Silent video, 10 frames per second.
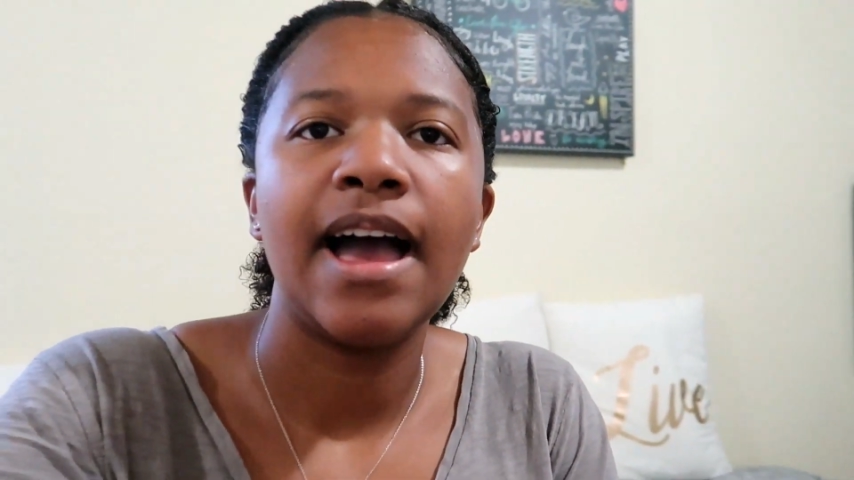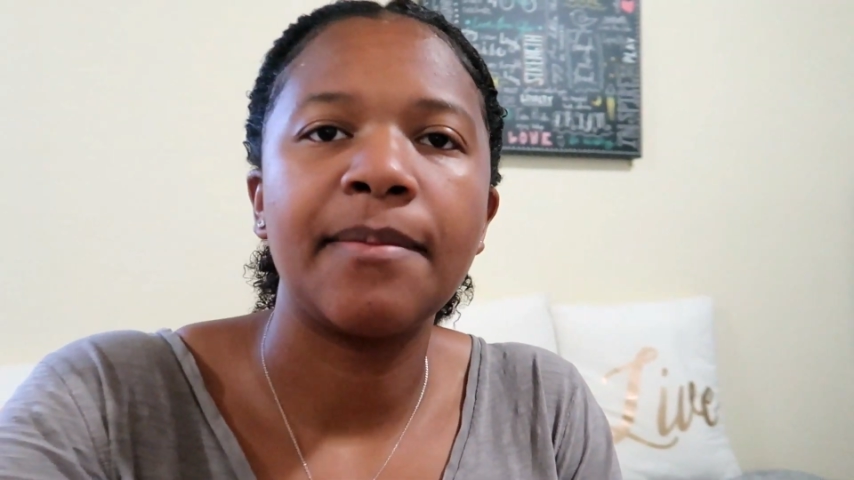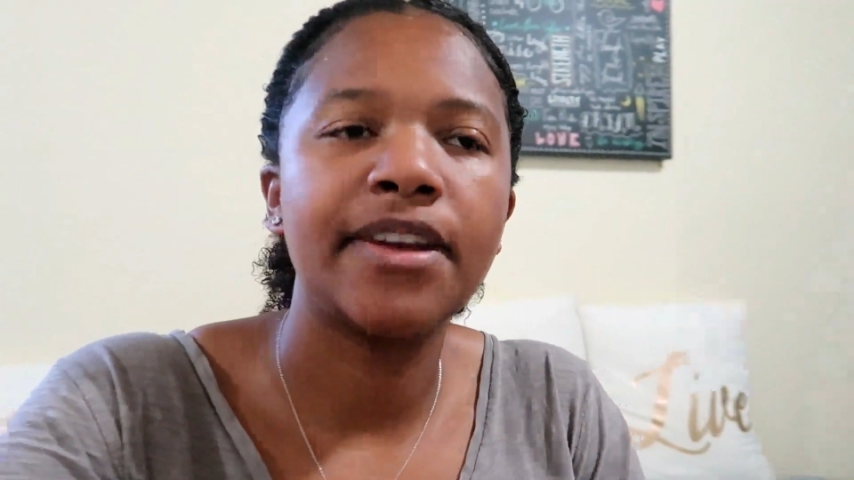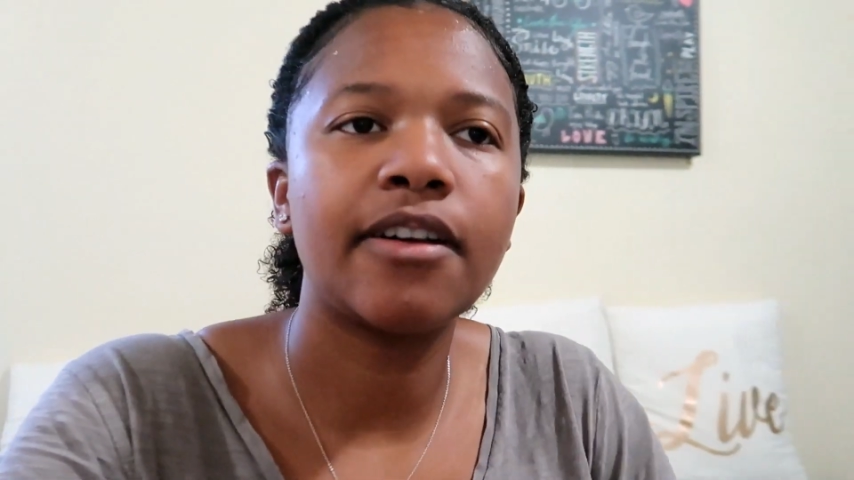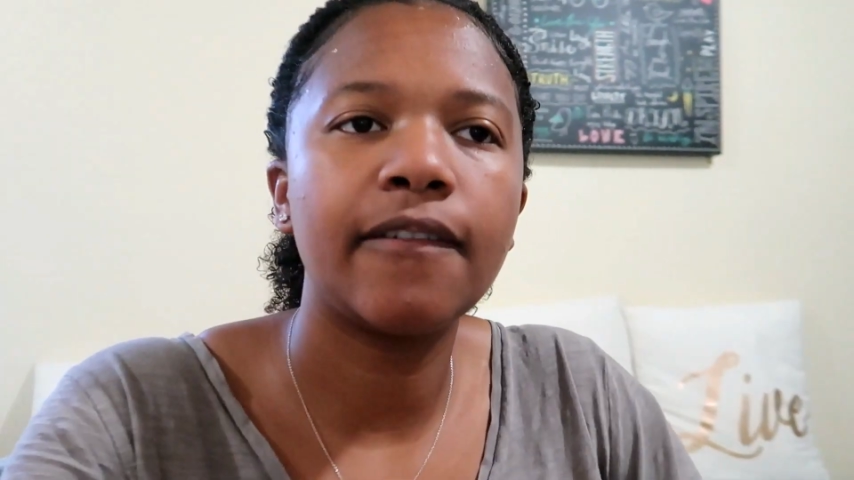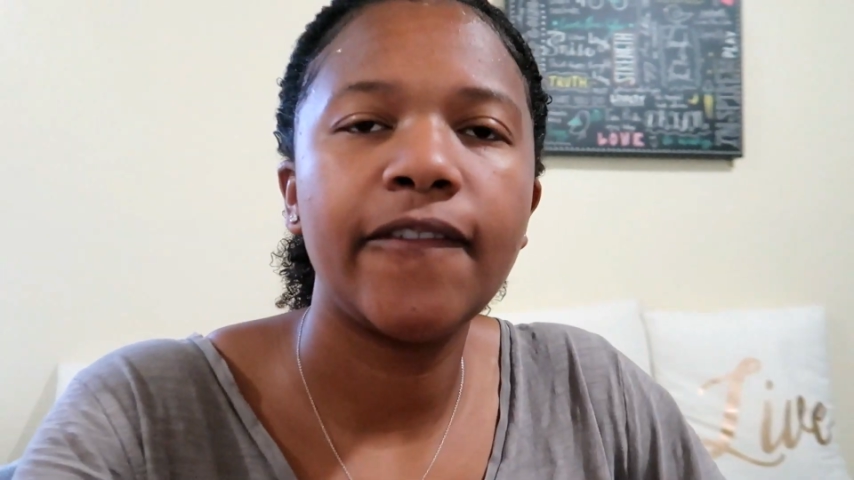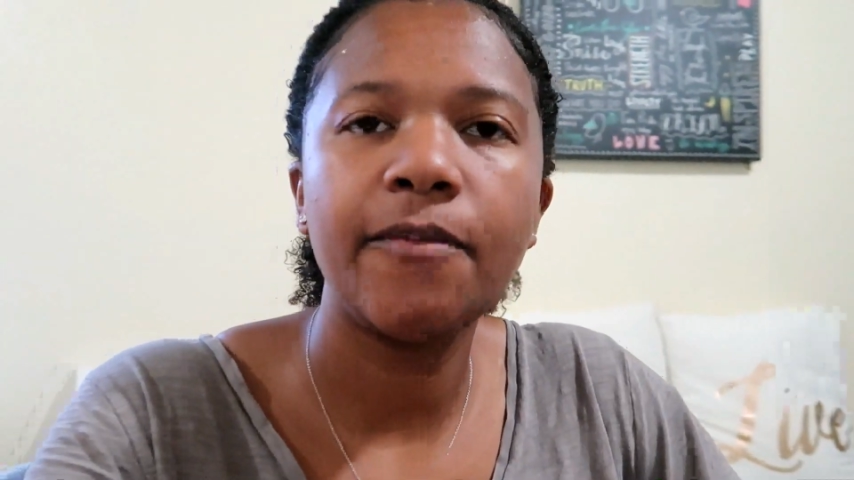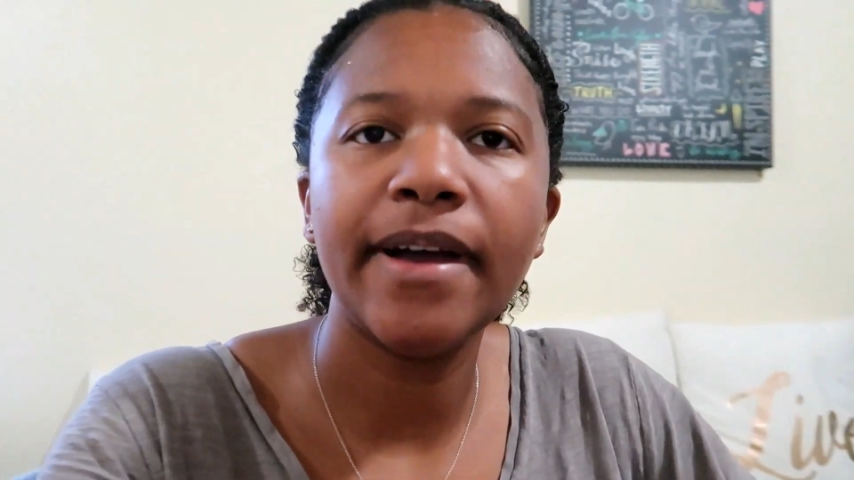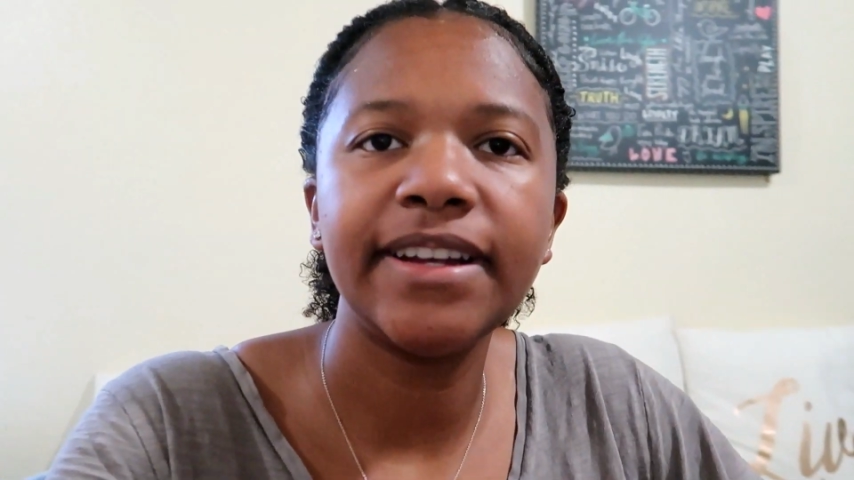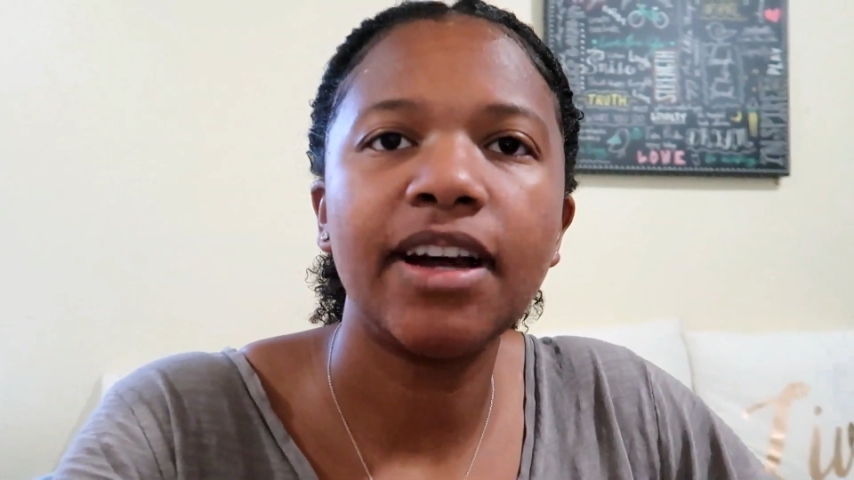I'm gonna go
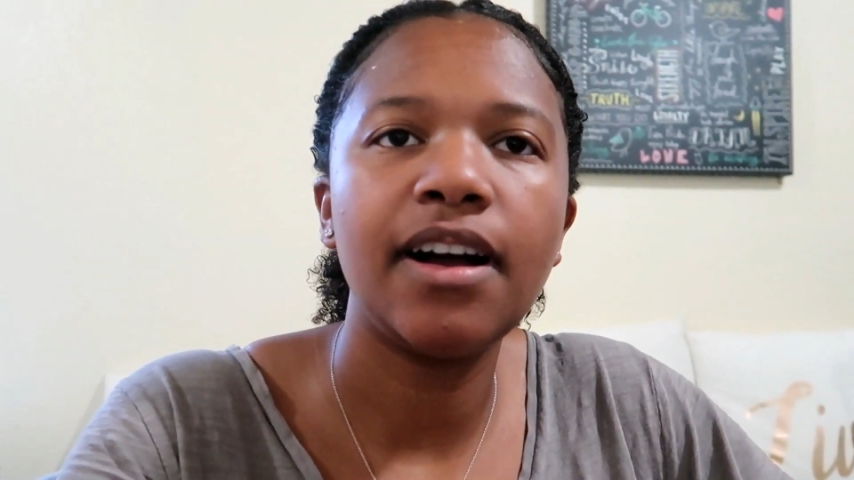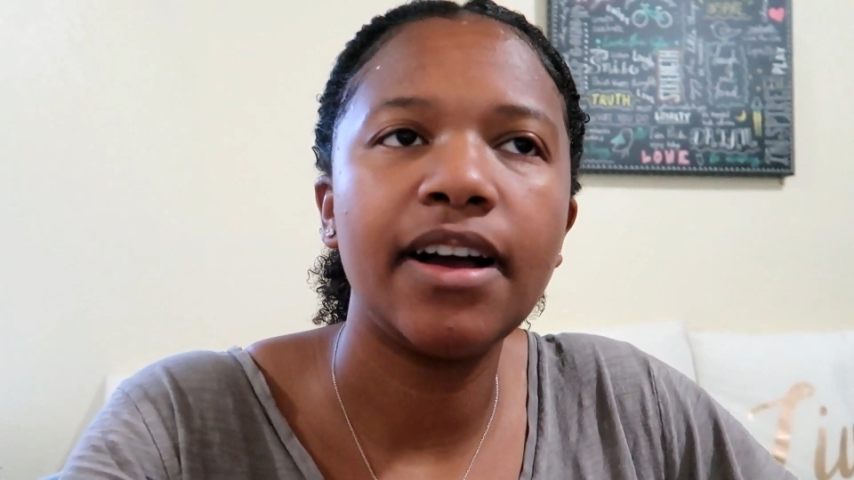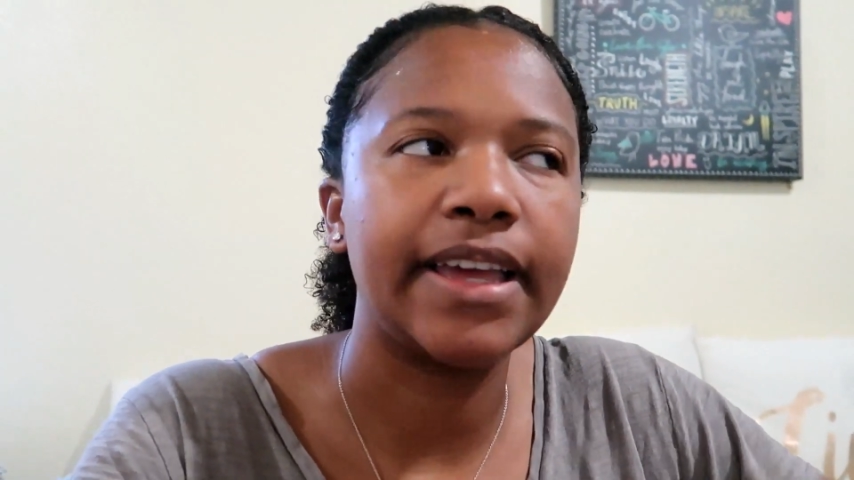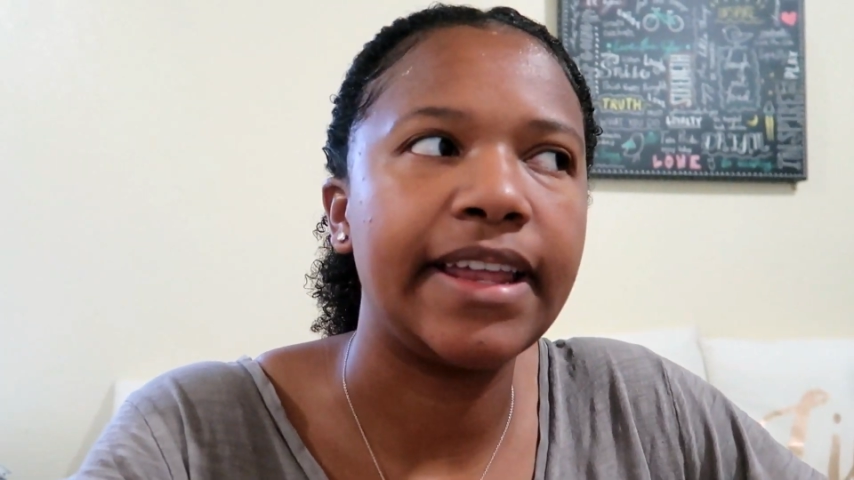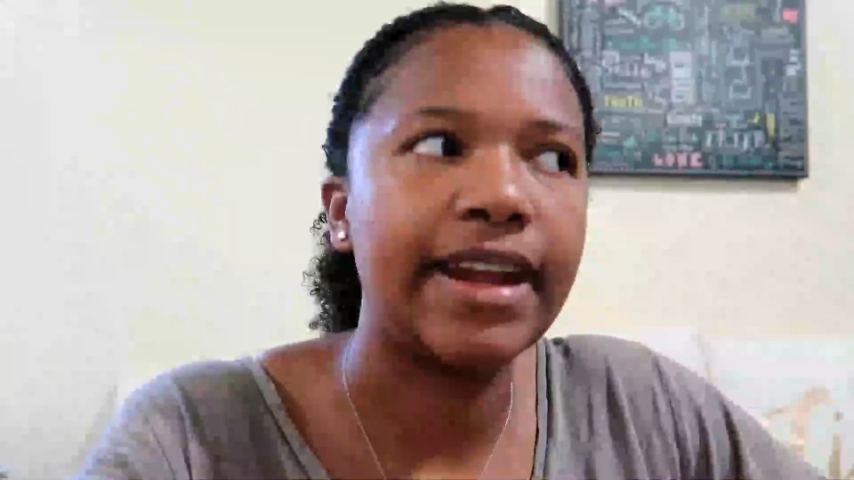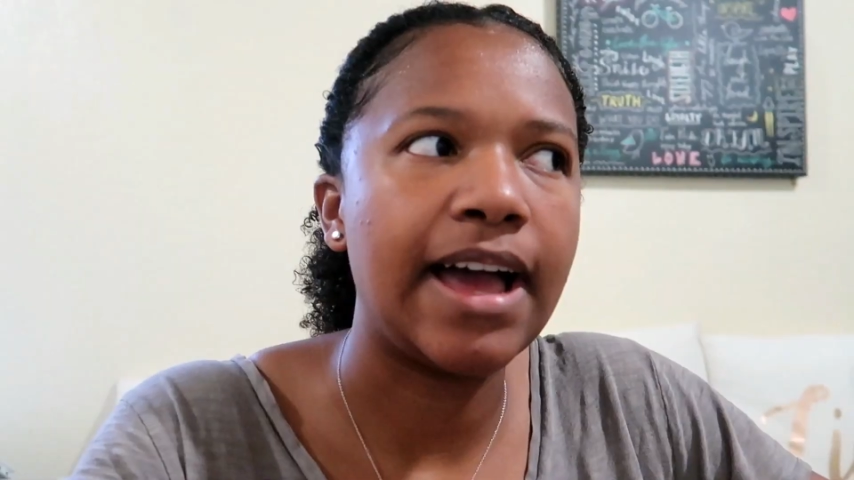feed my dog and